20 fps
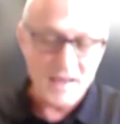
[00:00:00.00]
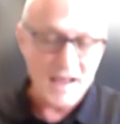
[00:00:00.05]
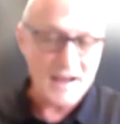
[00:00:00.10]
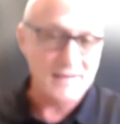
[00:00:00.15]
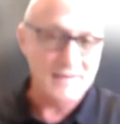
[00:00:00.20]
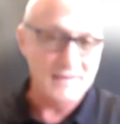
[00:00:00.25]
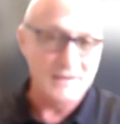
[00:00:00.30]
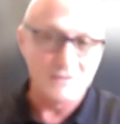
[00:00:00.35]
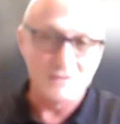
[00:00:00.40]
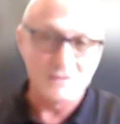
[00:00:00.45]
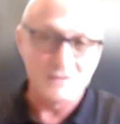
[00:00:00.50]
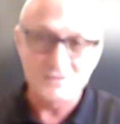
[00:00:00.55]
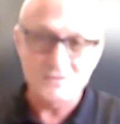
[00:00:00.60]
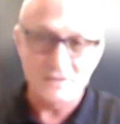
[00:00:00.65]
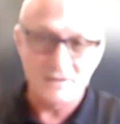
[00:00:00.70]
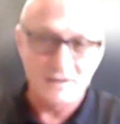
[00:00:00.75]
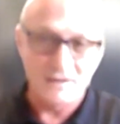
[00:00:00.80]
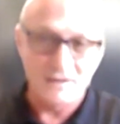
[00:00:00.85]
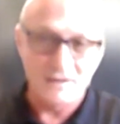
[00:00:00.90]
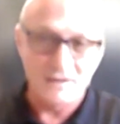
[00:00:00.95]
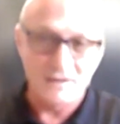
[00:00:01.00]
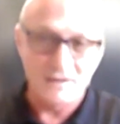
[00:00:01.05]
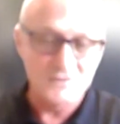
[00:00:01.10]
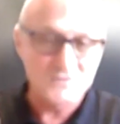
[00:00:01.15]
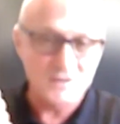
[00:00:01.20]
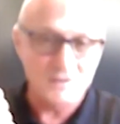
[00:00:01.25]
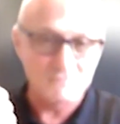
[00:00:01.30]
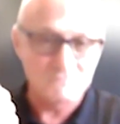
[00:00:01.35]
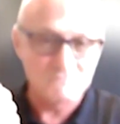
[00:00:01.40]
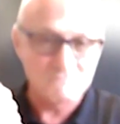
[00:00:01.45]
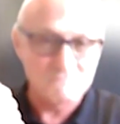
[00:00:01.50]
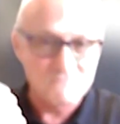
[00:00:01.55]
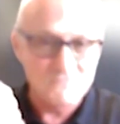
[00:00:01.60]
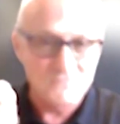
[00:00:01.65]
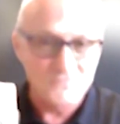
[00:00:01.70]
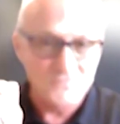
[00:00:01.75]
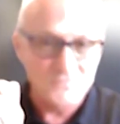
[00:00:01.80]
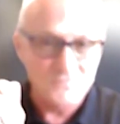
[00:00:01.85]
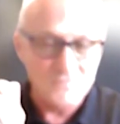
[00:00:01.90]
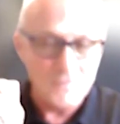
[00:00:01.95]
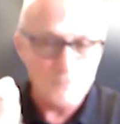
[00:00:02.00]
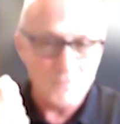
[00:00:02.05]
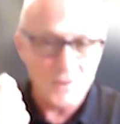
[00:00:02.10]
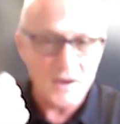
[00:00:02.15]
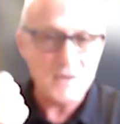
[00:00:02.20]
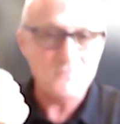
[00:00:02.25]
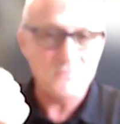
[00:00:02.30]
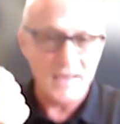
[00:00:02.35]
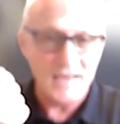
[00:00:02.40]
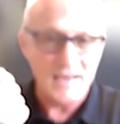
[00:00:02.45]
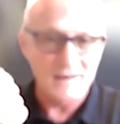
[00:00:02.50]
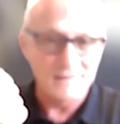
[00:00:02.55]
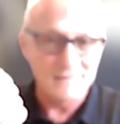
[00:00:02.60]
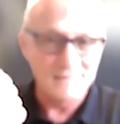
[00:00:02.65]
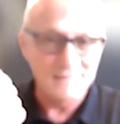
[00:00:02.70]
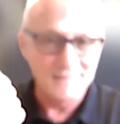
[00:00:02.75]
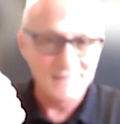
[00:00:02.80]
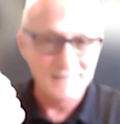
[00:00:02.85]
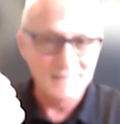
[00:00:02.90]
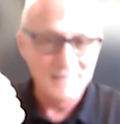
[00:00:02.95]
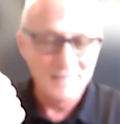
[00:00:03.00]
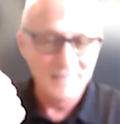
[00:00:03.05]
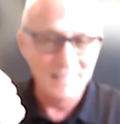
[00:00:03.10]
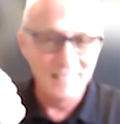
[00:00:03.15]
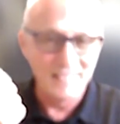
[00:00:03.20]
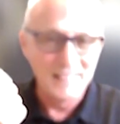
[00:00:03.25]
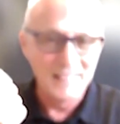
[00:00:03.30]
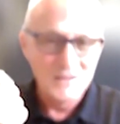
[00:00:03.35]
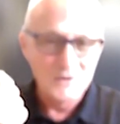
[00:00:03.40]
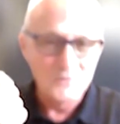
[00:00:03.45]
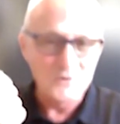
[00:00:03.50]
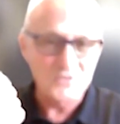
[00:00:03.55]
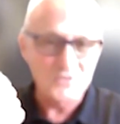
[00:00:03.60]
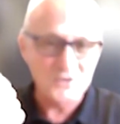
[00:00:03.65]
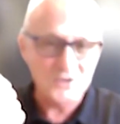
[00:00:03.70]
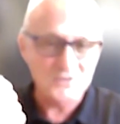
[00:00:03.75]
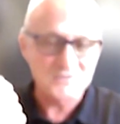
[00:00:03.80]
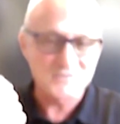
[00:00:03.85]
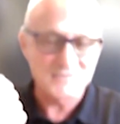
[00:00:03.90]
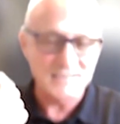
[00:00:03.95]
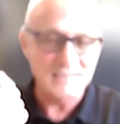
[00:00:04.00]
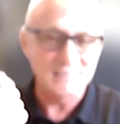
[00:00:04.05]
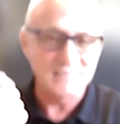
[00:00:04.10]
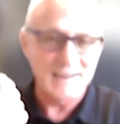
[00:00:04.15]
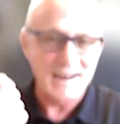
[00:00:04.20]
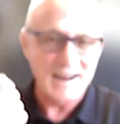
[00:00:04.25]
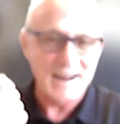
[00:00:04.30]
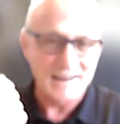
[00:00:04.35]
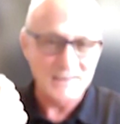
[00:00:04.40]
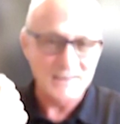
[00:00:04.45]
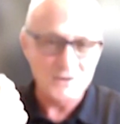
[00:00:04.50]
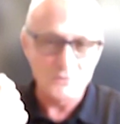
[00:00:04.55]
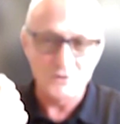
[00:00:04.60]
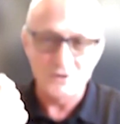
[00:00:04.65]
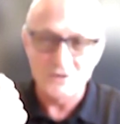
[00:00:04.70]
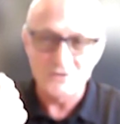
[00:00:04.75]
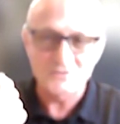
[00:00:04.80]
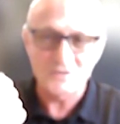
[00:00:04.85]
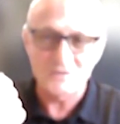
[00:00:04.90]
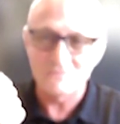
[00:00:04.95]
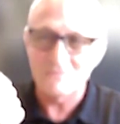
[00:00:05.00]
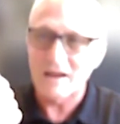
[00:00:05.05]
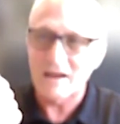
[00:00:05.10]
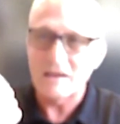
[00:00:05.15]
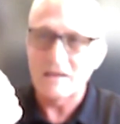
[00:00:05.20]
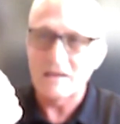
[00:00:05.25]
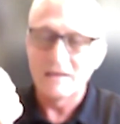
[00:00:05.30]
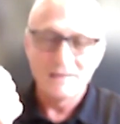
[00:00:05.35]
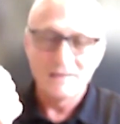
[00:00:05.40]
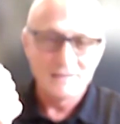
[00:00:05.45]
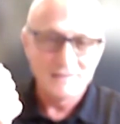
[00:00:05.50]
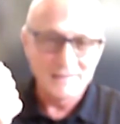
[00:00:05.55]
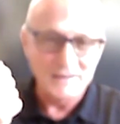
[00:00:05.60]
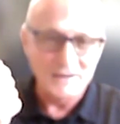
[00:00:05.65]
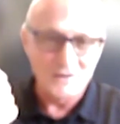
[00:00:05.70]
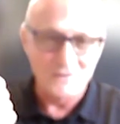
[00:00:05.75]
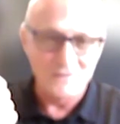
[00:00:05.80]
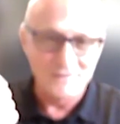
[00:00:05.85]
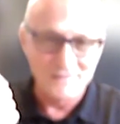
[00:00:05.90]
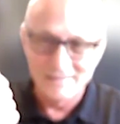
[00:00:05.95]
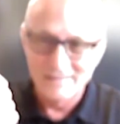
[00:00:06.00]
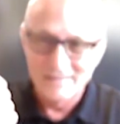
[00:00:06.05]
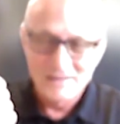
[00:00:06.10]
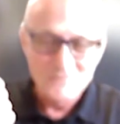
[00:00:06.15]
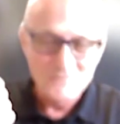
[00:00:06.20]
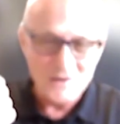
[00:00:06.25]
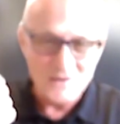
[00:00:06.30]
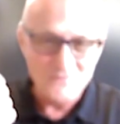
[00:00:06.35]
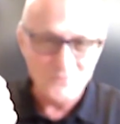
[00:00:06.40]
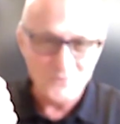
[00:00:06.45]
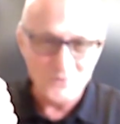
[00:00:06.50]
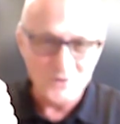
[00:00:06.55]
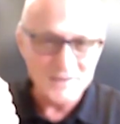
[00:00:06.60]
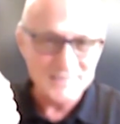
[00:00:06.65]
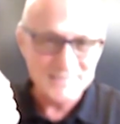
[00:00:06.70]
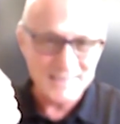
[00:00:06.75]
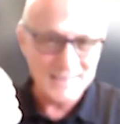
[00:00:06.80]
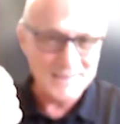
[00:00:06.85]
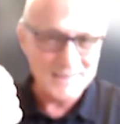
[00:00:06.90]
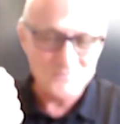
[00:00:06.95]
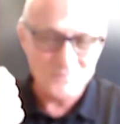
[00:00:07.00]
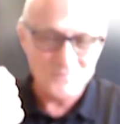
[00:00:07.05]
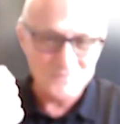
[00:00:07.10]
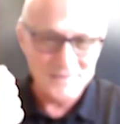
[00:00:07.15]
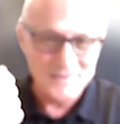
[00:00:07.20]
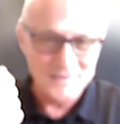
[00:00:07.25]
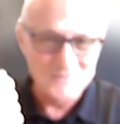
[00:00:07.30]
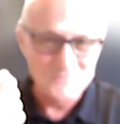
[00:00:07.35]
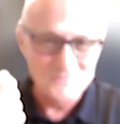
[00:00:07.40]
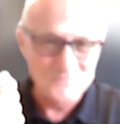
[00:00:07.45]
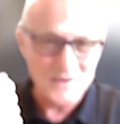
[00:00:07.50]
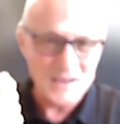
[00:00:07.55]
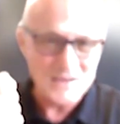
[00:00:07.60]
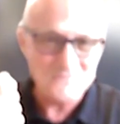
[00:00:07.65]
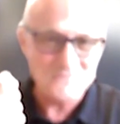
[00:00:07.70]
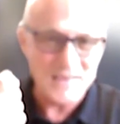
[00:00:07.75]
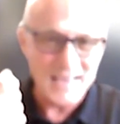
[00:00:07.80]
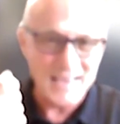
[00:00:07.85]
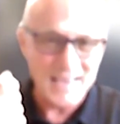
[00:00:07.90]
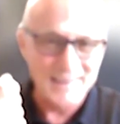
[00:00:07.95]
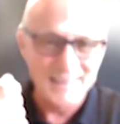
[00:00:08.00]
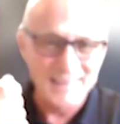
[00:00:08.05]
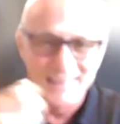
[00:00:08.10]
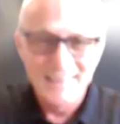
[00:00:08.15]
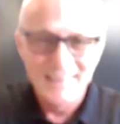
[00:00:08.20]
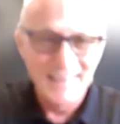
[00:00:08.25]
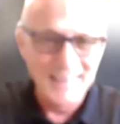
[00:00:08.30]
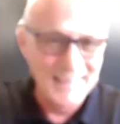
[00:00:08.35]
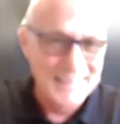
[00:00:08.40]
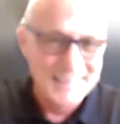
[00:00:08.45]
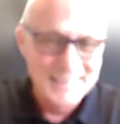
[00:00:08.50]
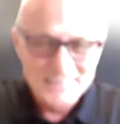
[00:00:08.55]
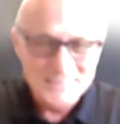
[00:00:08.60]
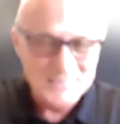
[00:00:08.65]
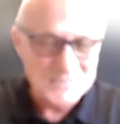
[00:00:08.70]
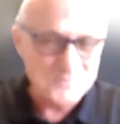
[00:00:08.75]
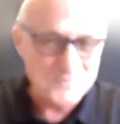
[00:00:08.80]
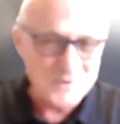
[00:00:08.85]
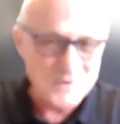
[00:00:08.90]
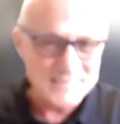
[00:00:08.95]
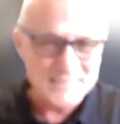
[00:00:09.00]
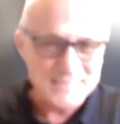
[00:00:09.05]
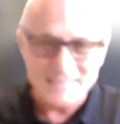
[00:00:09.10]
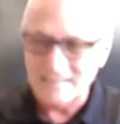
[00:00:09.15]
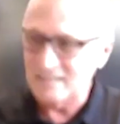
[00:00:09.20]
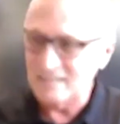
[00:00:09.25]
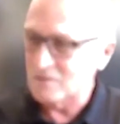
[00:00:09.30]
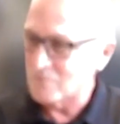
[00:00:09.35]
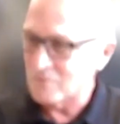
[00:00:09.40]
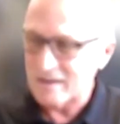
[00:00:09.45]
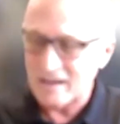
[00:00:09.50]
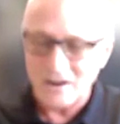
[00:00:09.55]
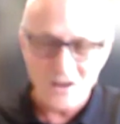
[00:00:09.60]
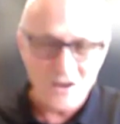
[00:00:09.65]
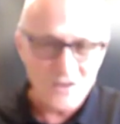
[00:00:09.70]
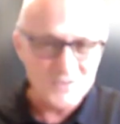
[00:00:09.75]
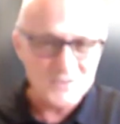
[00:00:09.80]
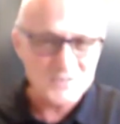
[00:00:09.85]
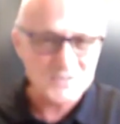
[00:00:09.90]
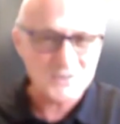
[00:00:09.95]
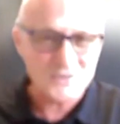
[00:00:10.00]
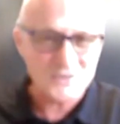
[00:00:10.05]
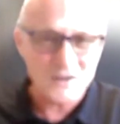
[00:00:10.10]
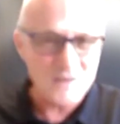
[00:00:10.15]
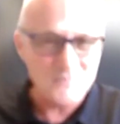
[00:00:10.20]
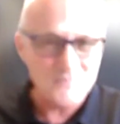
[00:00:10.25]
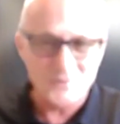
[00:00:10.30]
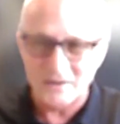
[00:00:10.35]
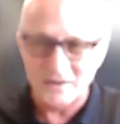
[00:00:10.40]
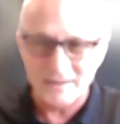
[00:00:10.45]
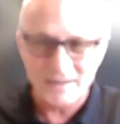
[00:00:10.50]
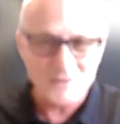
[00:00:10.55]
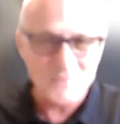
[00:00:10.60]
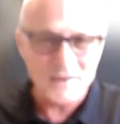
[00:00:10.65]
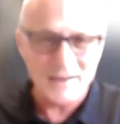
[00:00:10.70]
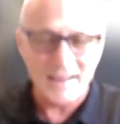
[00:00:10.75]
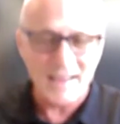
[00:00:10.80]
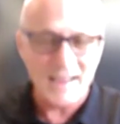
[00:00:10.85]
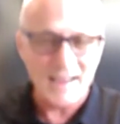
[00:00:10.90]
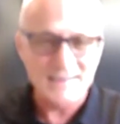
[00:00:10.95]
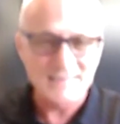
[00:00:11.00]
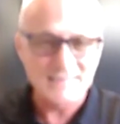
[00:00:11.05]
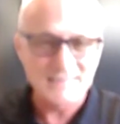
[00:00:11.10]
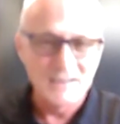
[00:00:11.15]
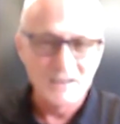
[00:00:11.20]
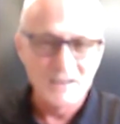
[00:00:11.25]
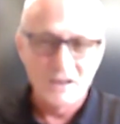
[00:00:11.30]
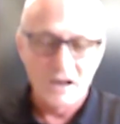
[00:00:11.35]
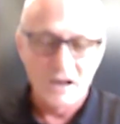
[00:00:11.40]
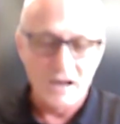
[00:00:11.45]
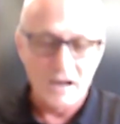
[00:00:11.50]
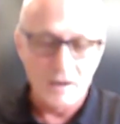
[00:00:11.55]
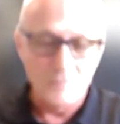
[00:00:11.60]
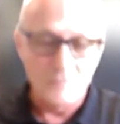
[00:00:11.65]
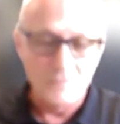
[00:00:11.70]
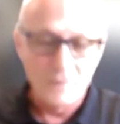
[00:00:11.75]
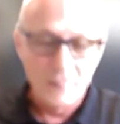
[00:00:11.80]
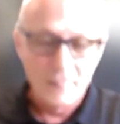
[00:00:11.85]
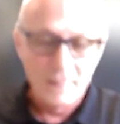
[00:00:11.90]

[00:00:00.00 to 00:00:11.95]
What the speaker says: you know, here's a pipe band with sealant on it. You were using my, you know, my 40-cent pipe band to spread sealant. We got all this scrap here. Come in, guys. And